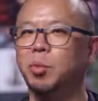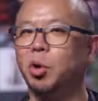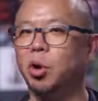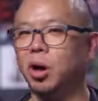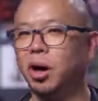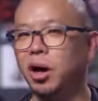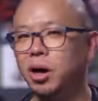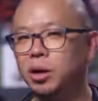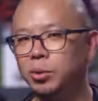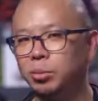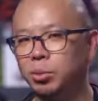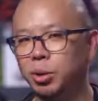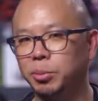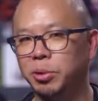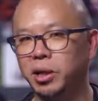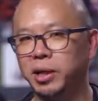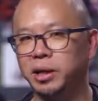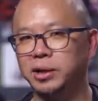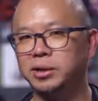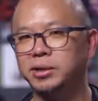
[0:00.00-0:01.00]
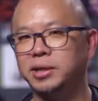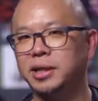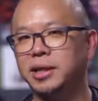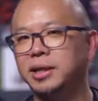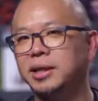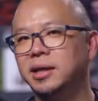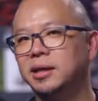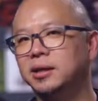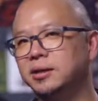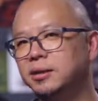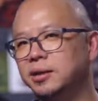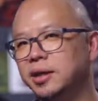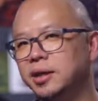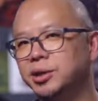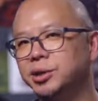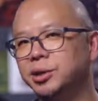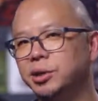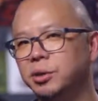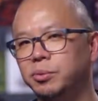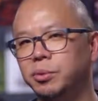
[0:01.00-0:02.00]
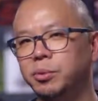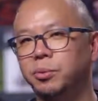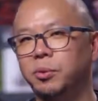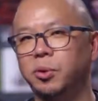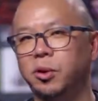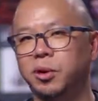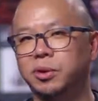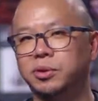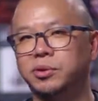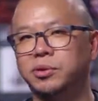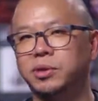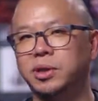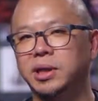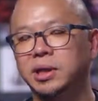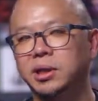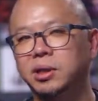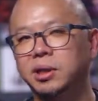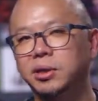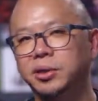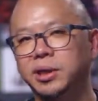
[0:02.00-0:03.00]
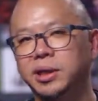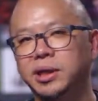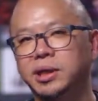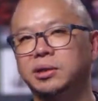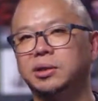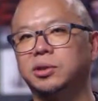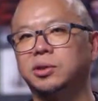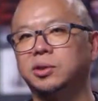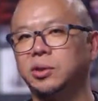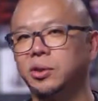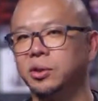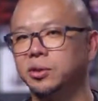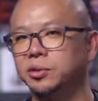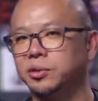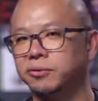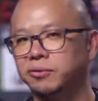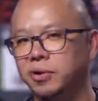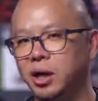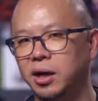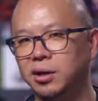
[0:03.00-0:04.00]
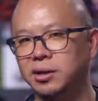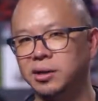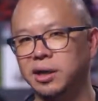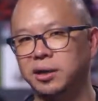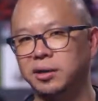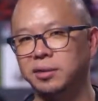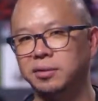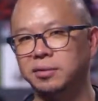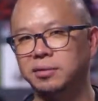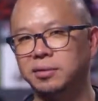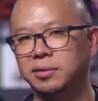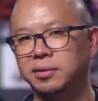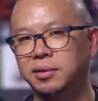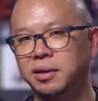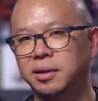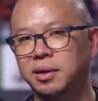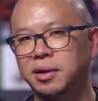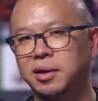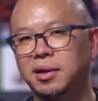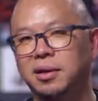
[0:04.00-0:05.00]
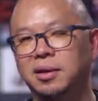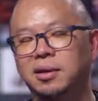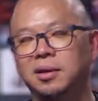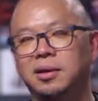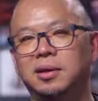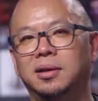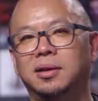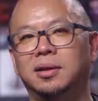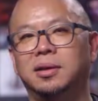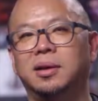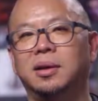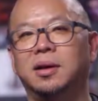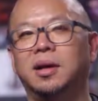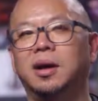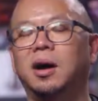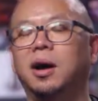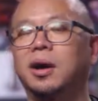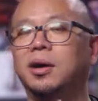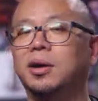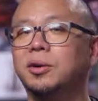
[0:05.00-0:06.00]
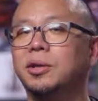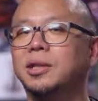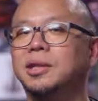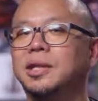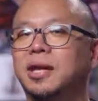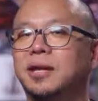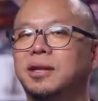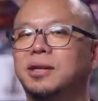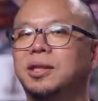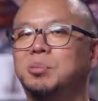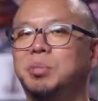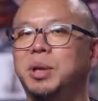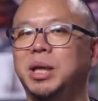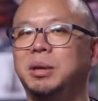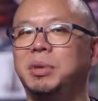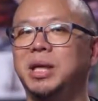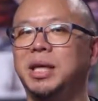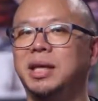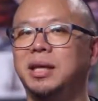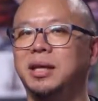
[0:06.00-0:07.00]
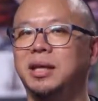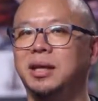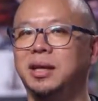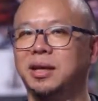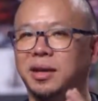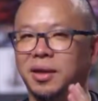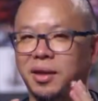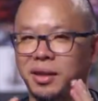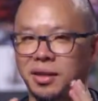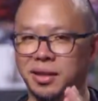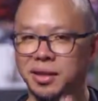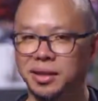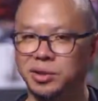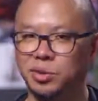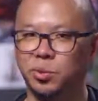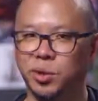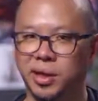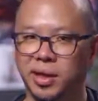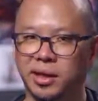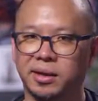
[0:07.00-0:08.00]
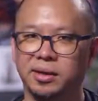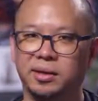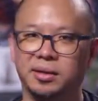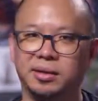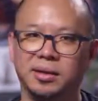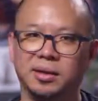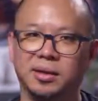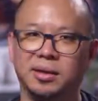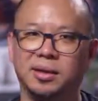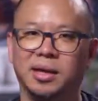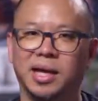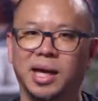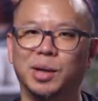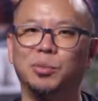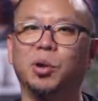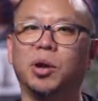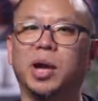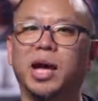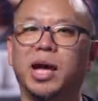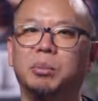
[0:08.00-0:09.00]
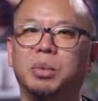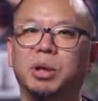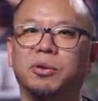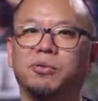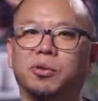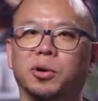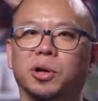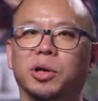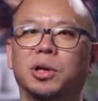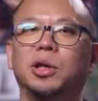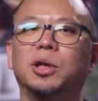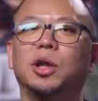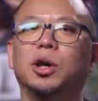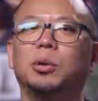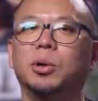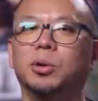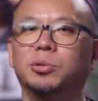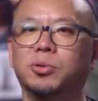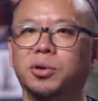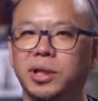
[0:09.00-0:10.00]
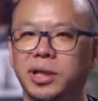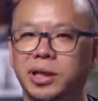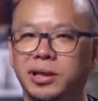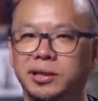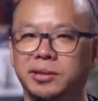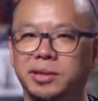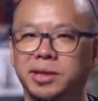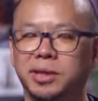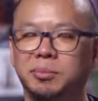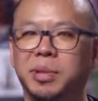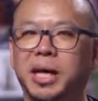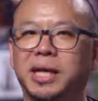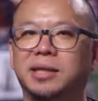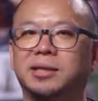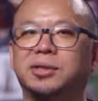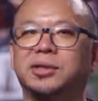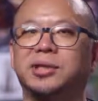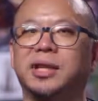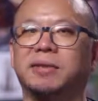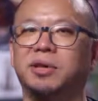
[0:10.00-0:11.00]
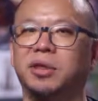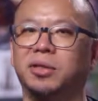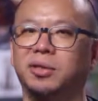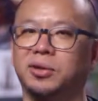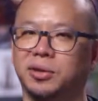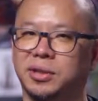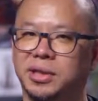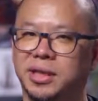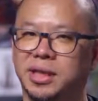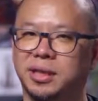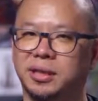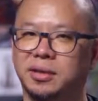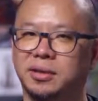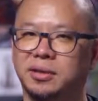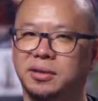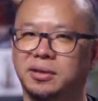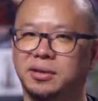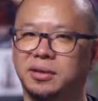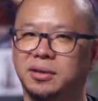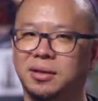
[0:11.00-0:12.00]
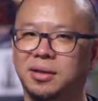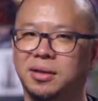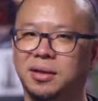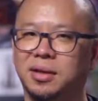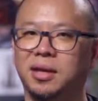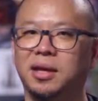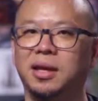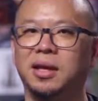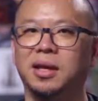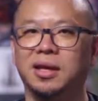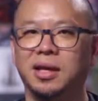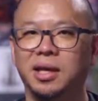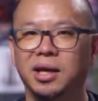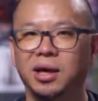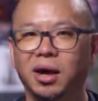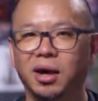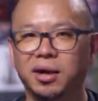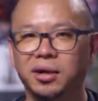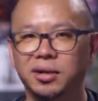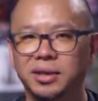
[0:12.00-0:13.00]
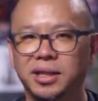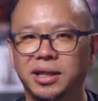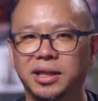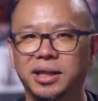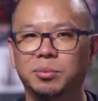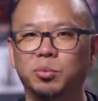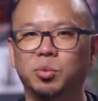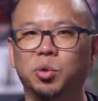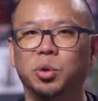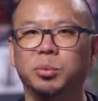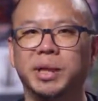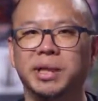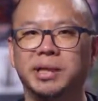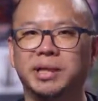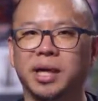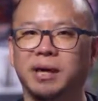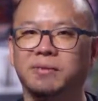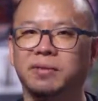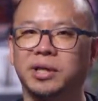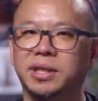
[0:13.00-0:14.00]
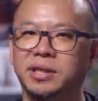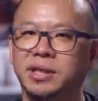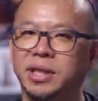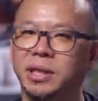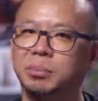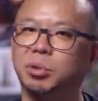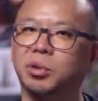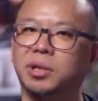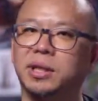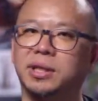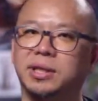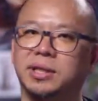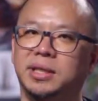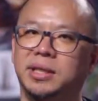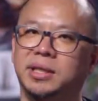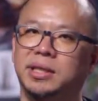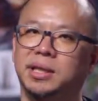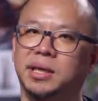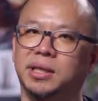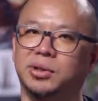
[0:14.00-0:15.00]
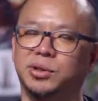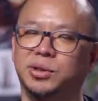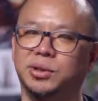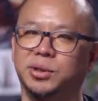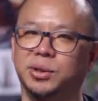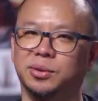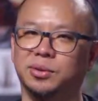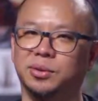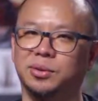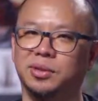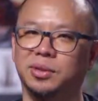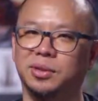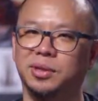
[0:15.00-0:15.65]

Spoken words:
more honorable players can get additional rewards, including exclusive content. Honor is headed to PBE this week, and we're aiming for a global release in patch 7.13. The Honor team will be diving deeper into details soon,